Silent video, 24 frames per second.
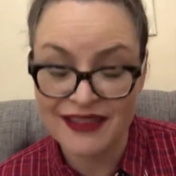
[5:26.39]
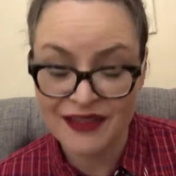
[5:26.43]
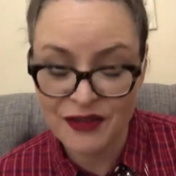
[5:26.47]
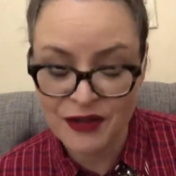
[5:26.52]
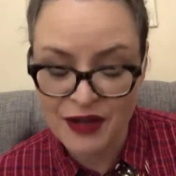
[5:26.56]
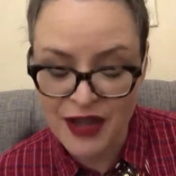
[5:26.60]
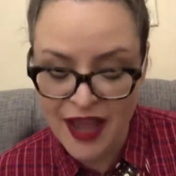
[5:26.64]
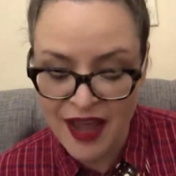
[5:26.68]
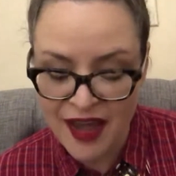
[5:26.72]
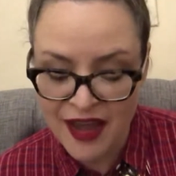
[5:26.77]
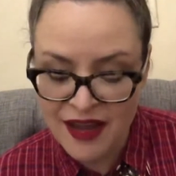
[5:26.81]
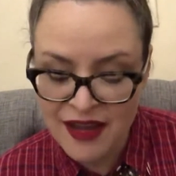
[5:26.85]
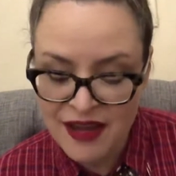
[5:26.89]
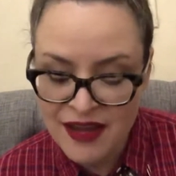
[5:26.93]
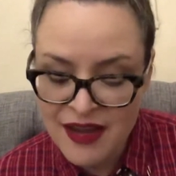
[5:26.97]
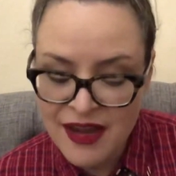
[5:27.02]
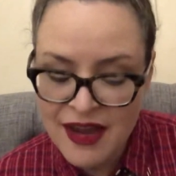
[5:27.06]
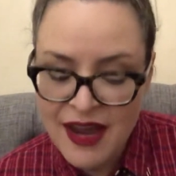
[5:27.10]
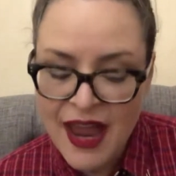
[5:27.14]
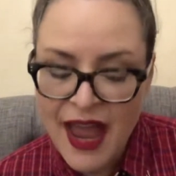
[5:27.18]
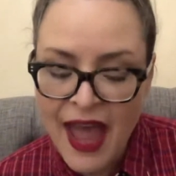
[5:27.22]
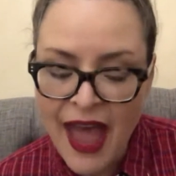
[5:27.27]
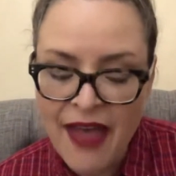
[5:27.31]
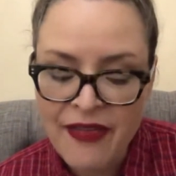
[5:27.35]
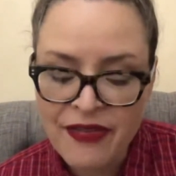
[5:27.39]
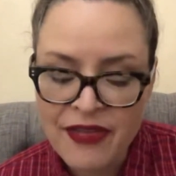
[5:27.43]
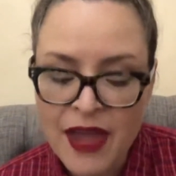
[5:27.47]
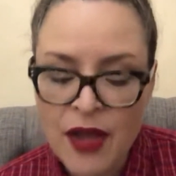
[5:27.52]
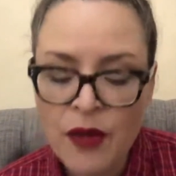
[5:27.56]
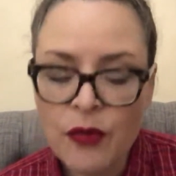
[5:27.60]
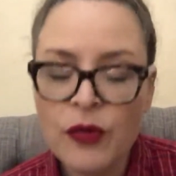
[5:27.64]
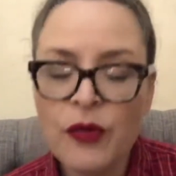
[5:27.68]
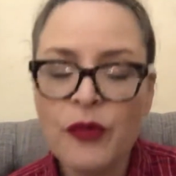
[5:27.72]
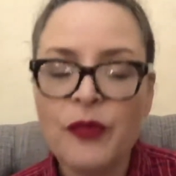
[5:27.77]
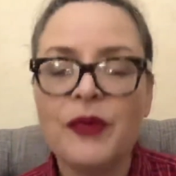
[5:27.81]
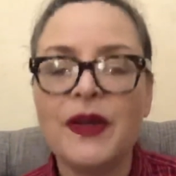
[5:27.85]
okay? And they
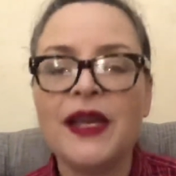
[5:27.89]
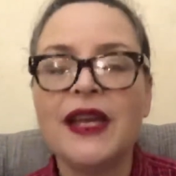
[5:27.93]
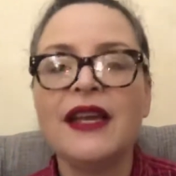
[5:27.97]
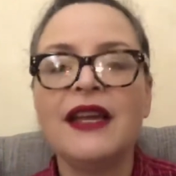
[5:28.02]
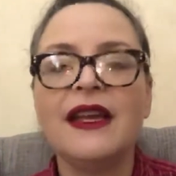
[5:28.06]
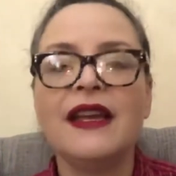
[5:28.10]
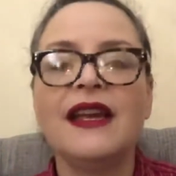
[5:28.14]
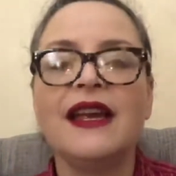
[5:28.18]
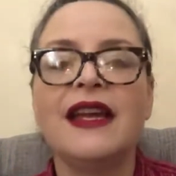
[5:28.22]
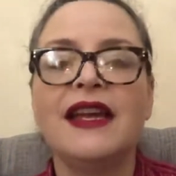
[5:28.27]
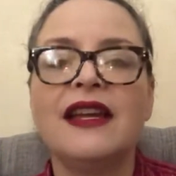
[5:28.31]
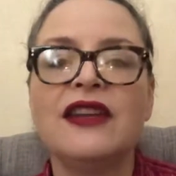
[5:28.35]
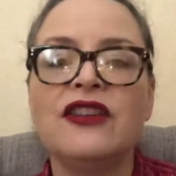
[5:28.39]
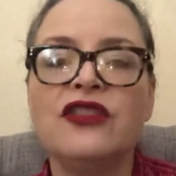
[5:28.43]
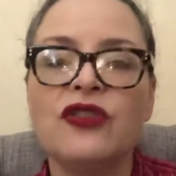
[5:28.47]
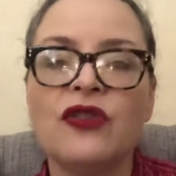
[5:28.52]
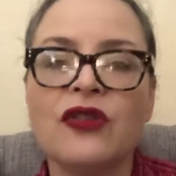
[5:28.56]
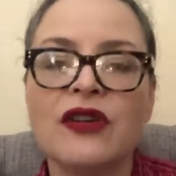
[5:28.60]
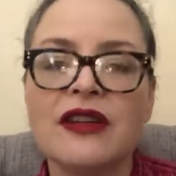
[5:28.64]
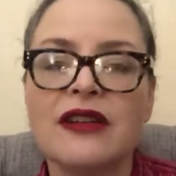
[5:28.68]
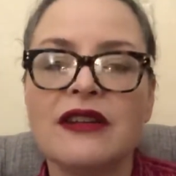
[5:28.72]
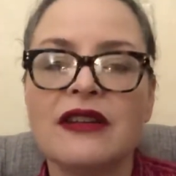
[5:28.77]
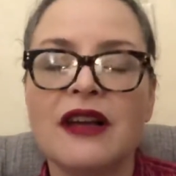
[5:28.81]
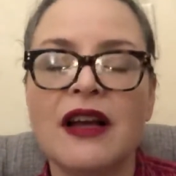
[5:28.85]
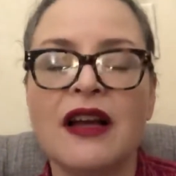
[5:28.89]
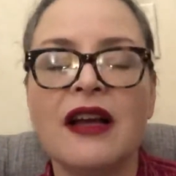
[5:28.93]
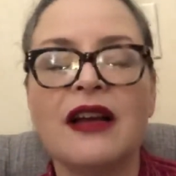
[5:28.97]
will be in your,